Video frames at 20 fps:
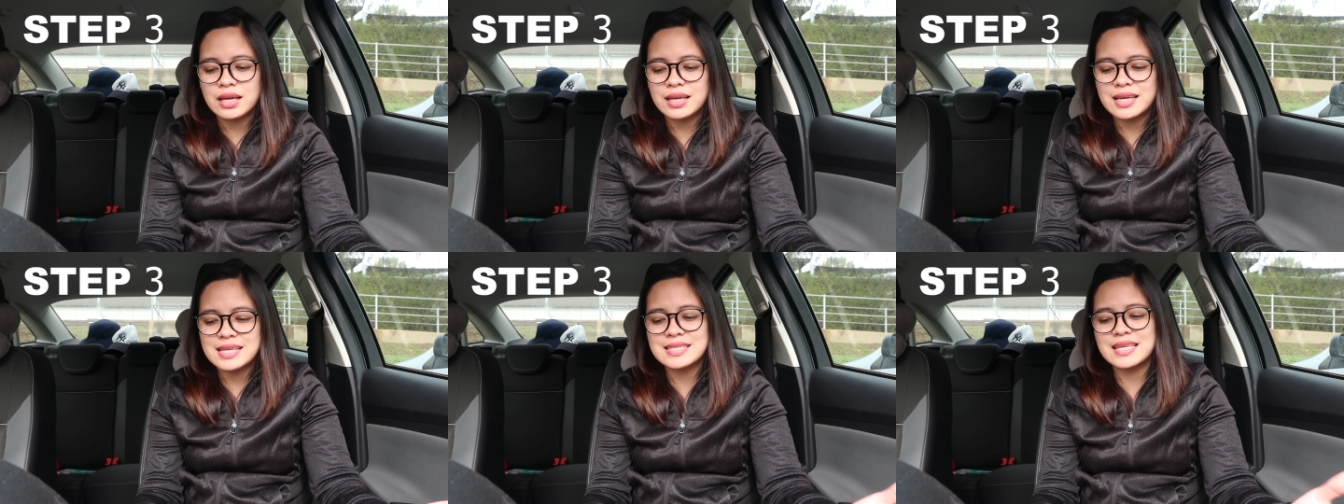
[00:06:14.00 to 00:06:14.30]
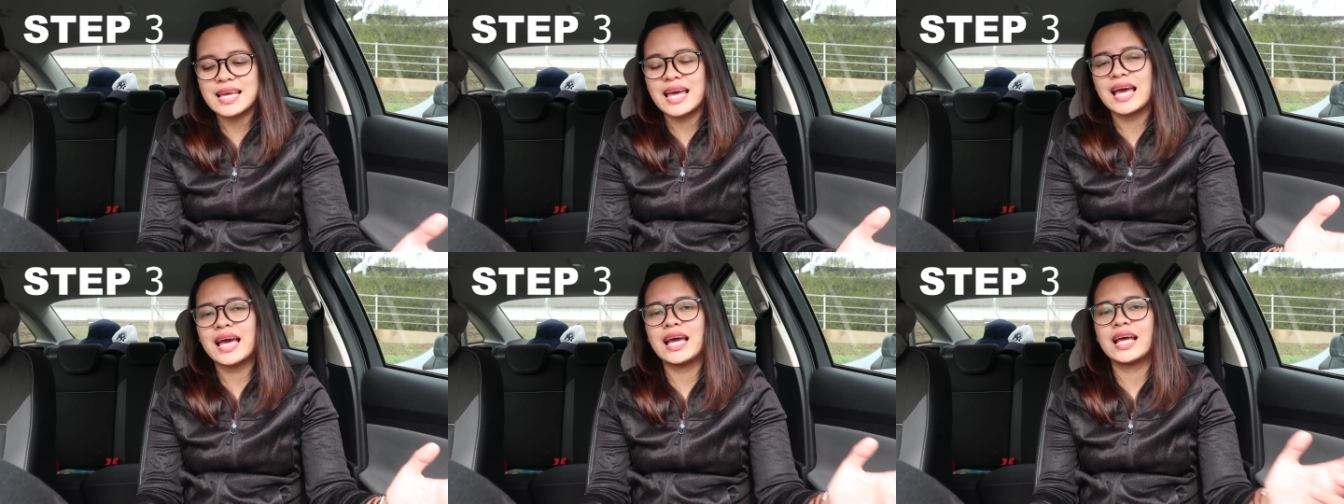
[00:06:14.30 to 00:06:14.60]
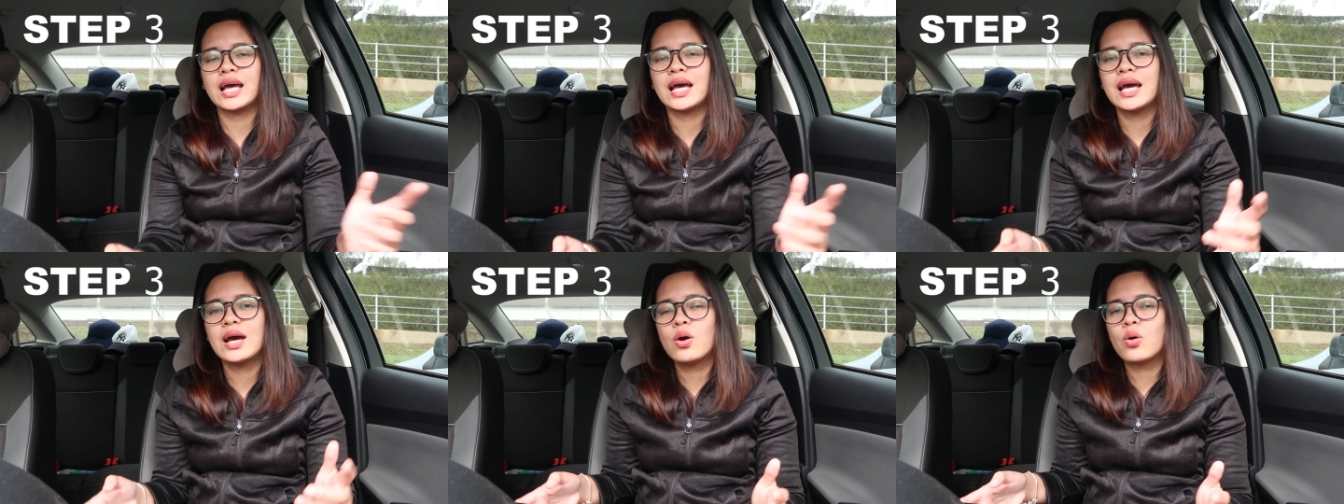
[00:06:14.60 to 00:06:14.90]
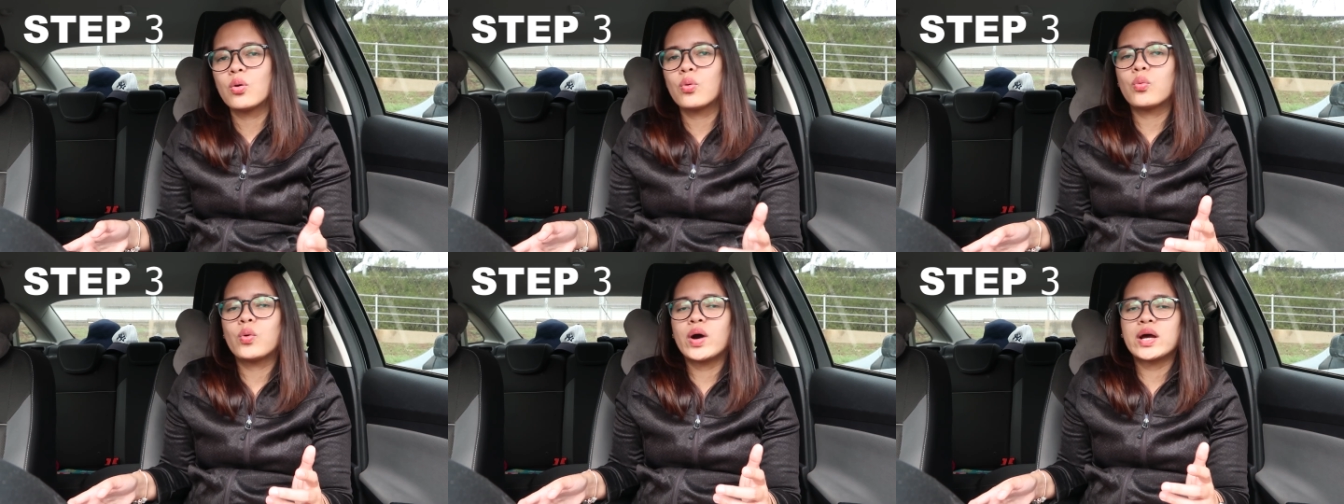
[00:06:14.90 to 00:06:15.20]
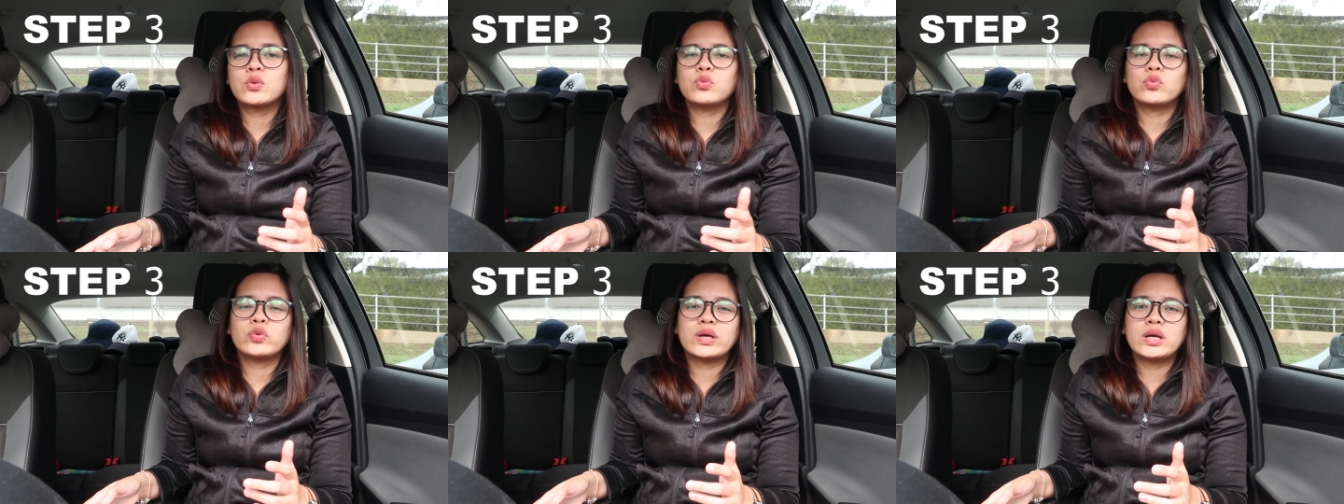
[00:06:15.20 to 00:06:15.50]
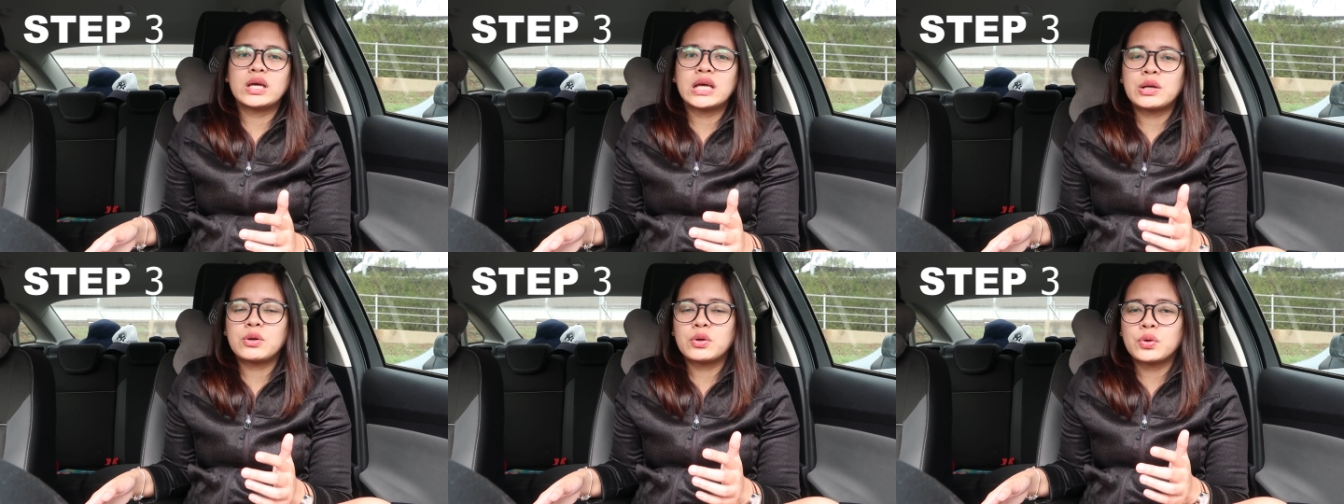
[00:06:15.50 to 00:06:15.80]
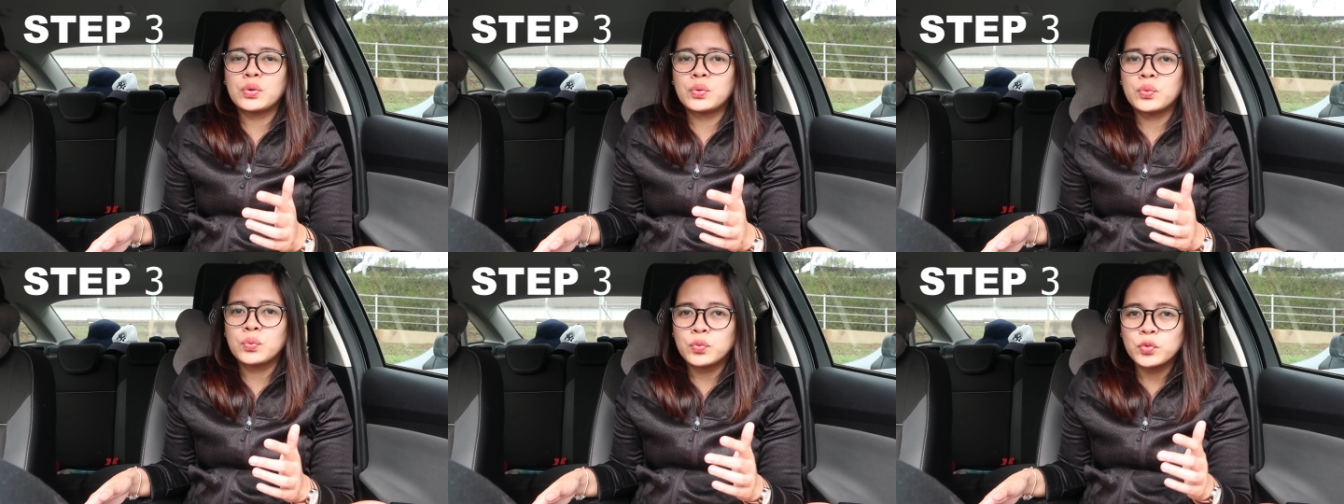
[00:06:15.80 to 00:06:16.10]
Because what we
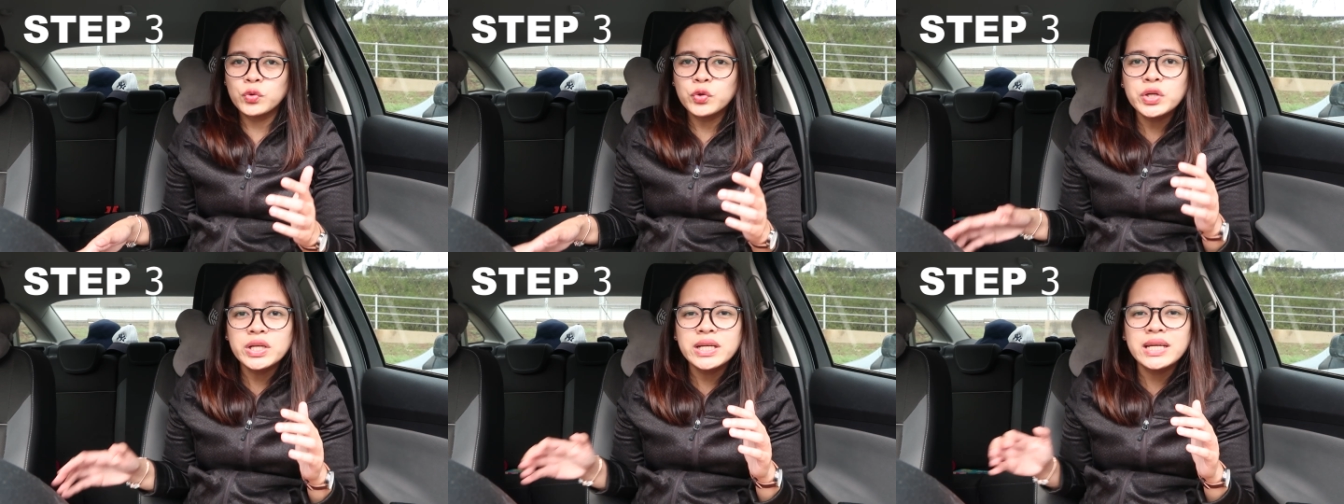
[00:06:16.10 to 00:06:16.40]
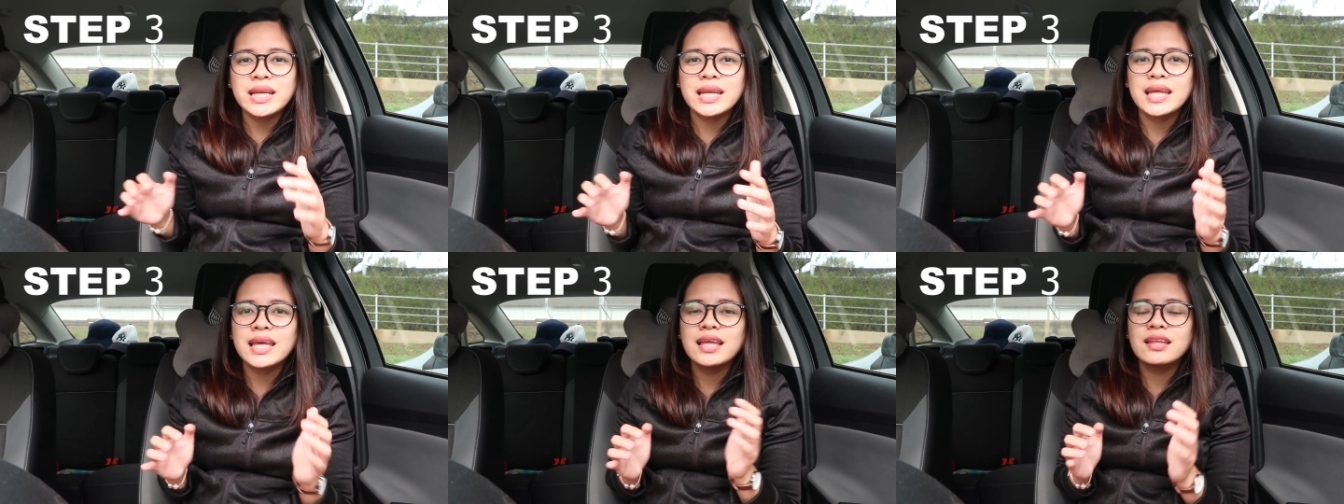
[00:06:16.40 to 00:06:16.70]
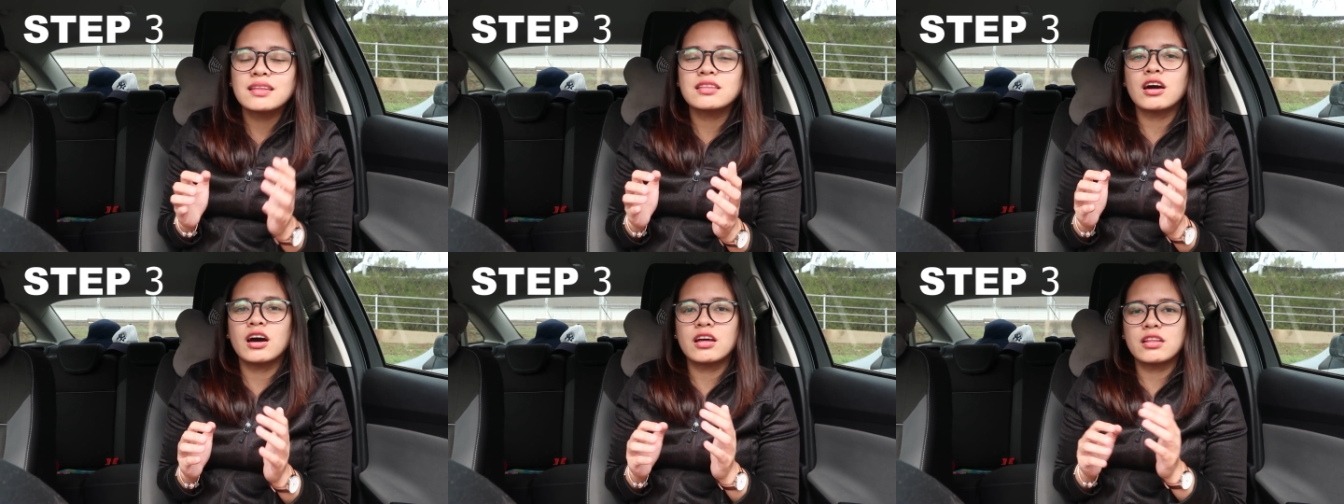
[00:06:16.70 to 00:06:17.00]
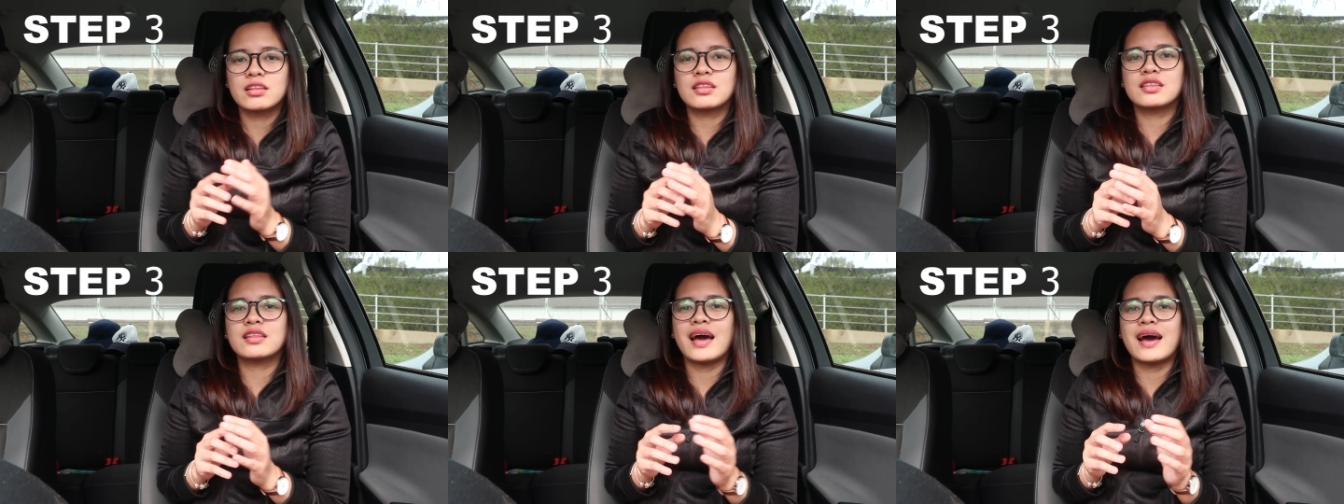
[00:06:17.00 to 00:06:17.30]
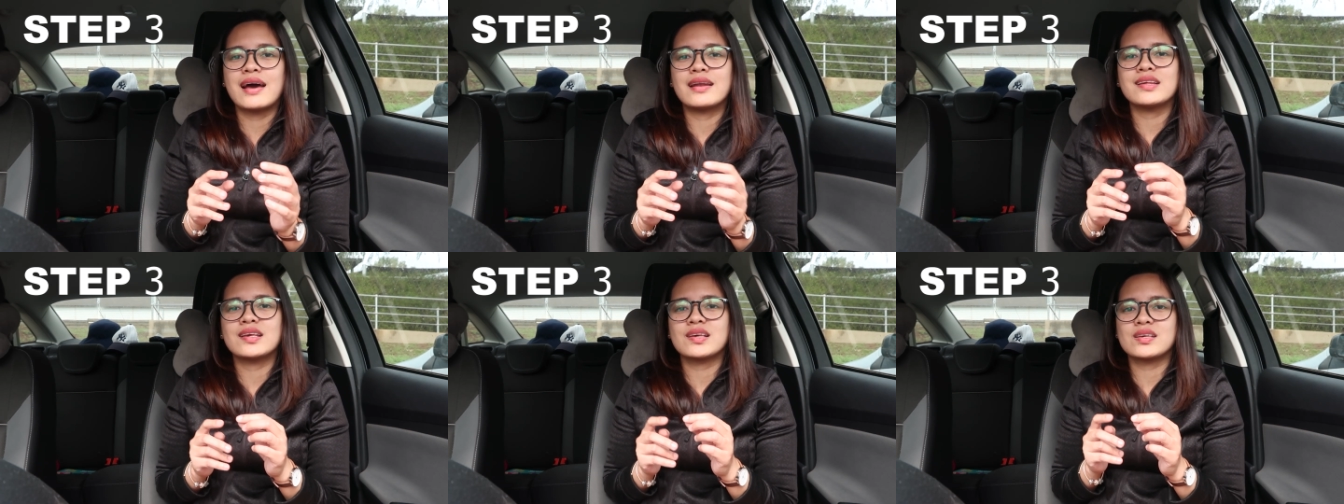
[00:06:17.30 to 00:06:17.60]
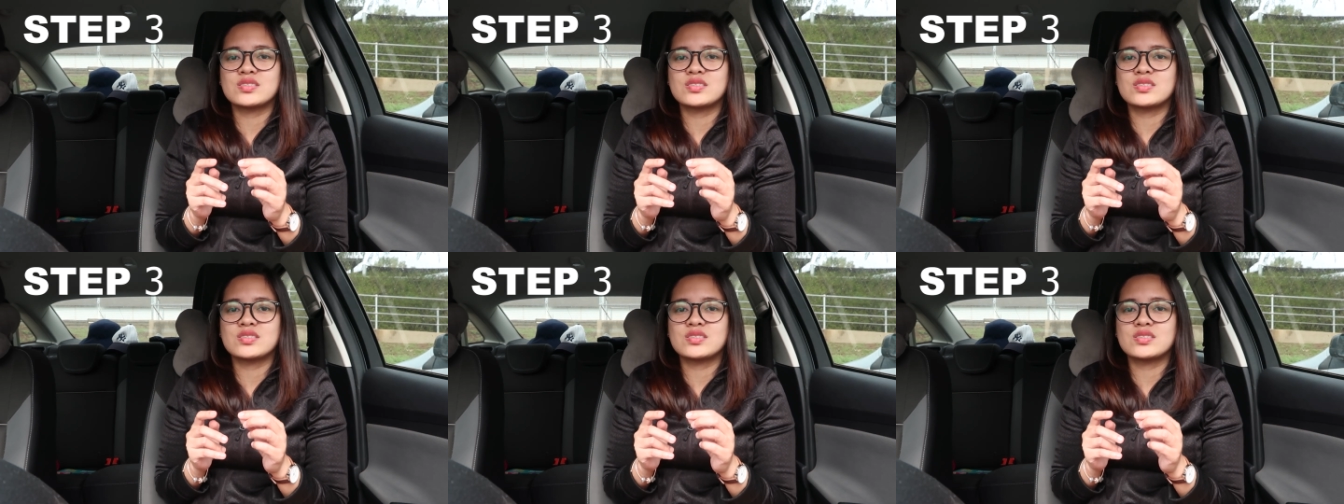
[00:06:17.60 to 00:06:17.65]
would need on that